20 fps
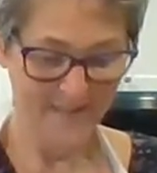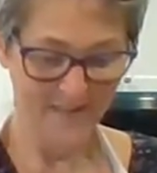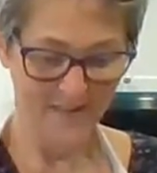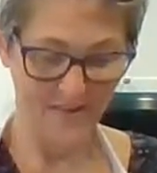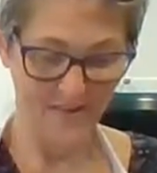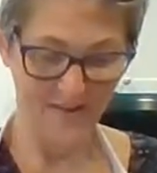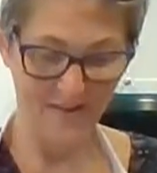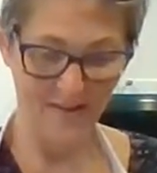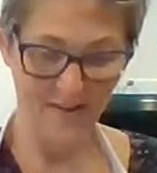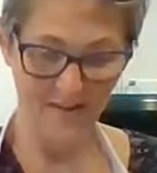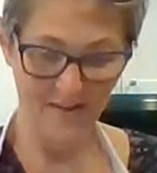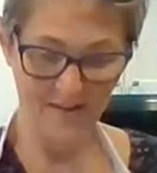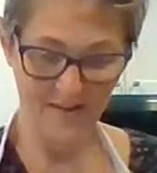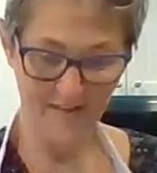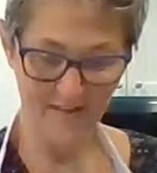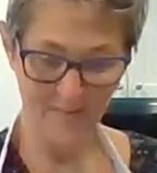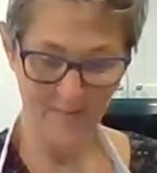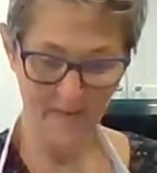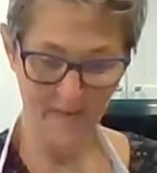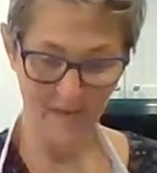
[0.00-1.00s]
on
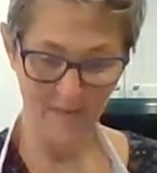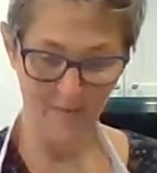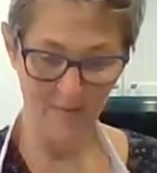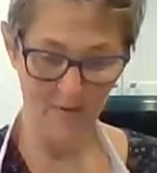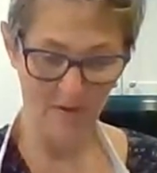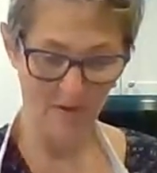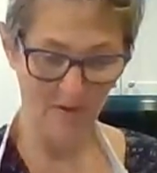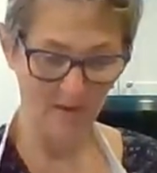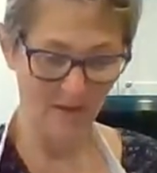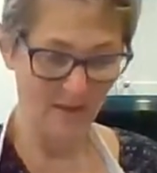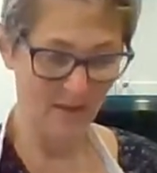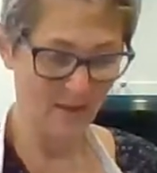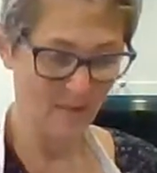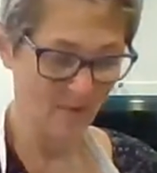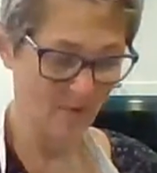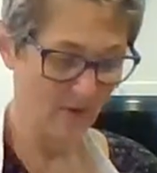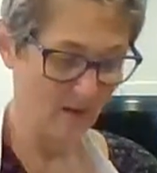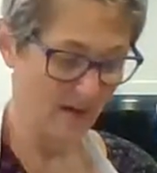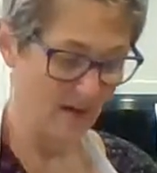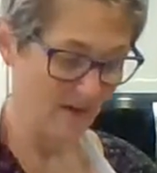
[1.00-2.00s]
here, making
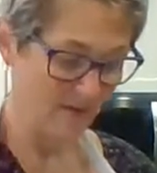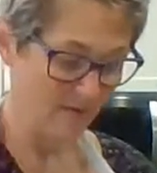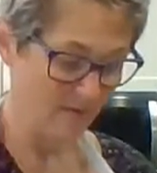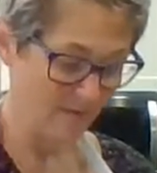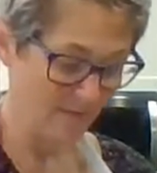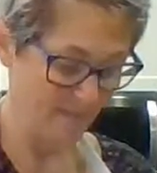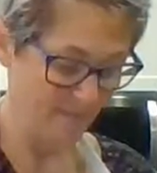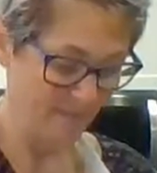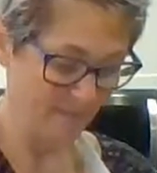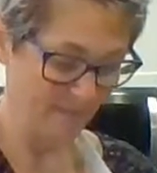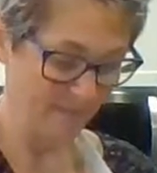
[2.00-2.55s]
Pauline proud.